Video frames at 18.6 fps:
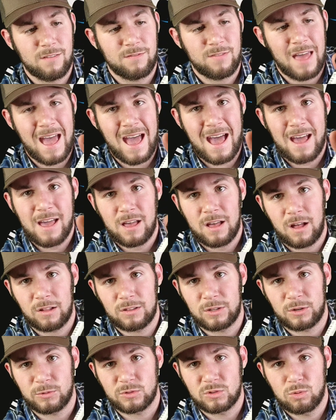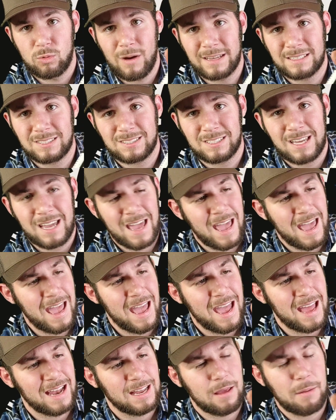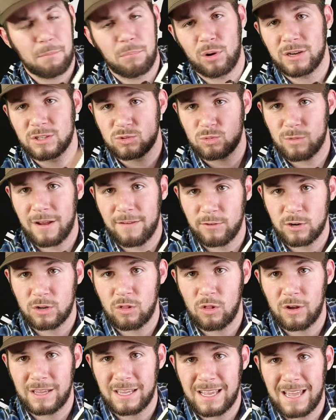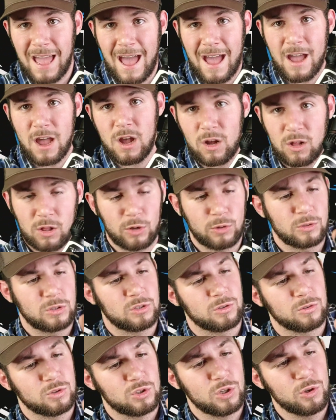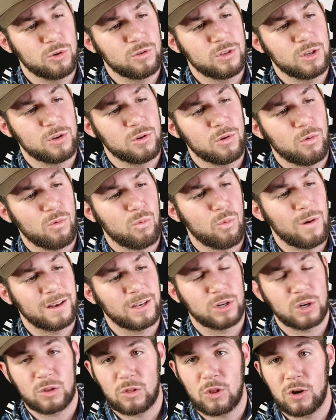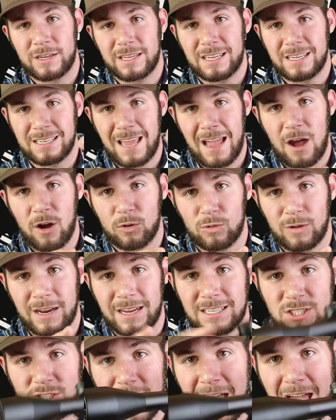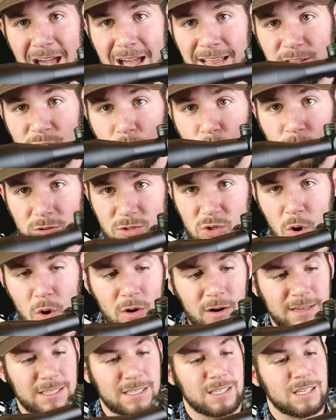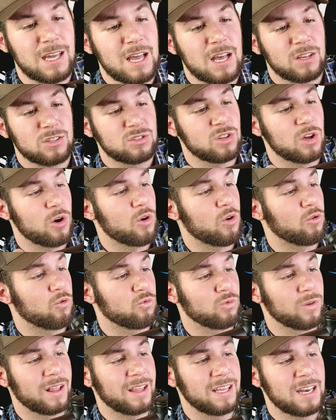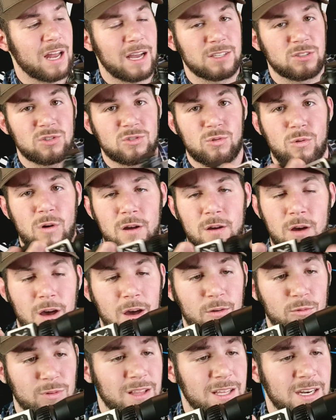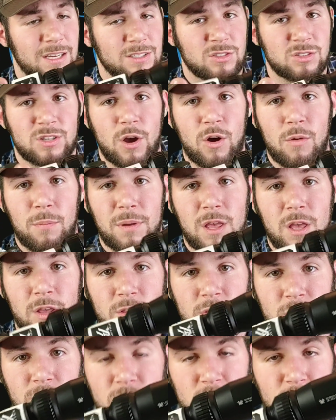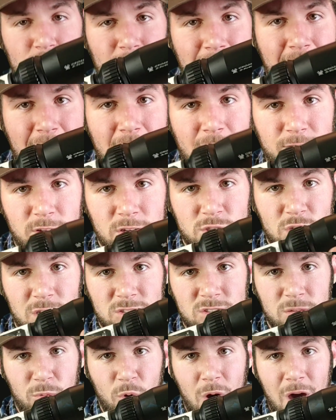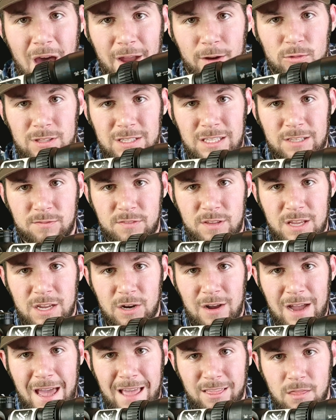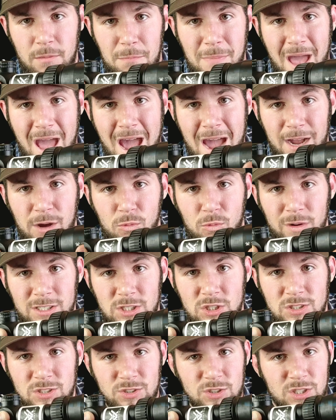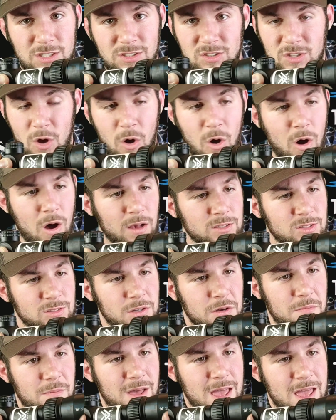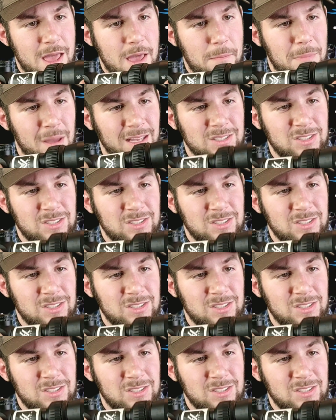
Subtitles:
You give that a little twist, and it brings whatever you're looking at closer to you when you're looking downrange at your target. So really nice scope. You do have adjustable eye relief here at the back, which is just awesome.